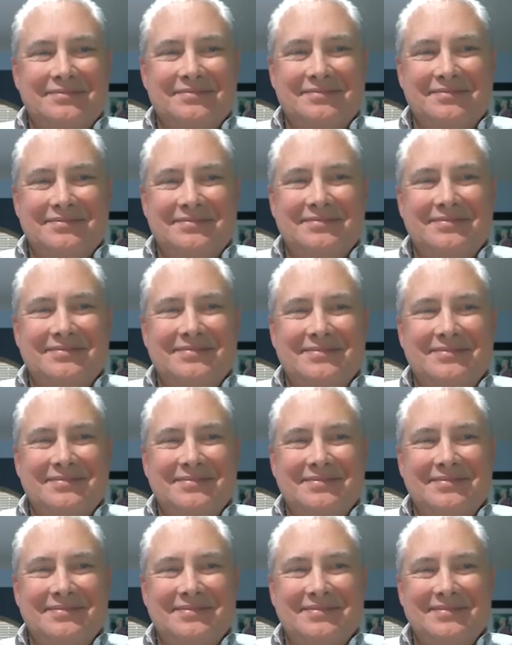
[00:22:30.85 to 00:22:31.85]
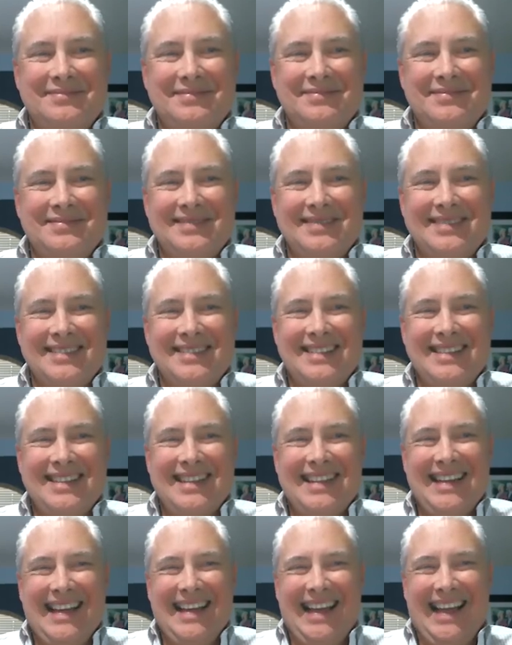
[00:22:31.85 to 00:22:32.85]

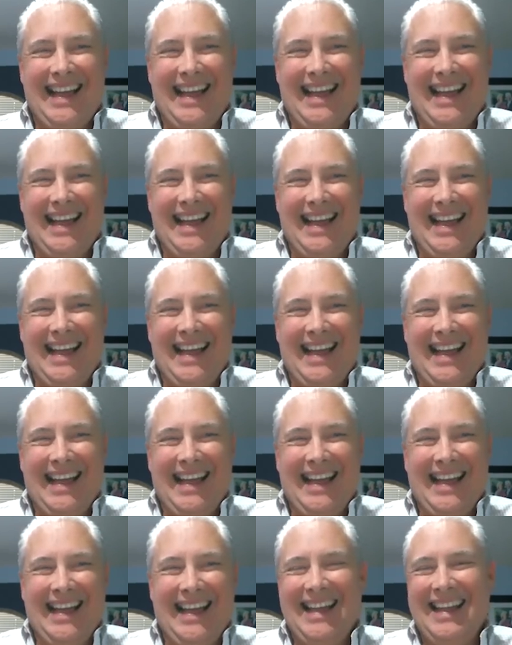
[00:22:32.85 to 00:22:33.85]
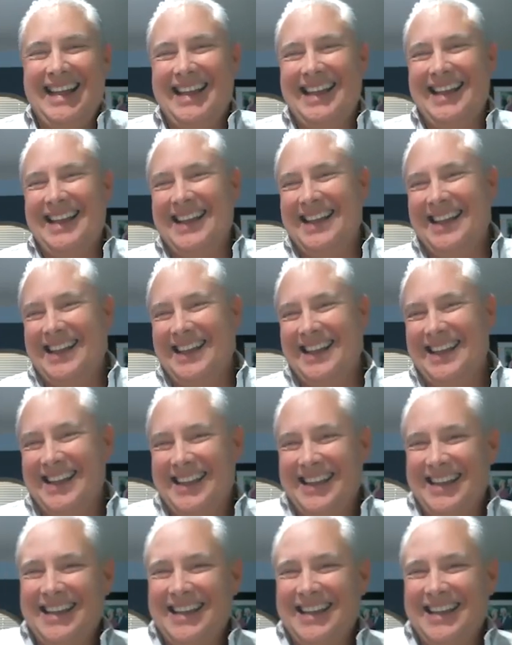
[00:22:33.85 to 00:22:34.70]
(silent)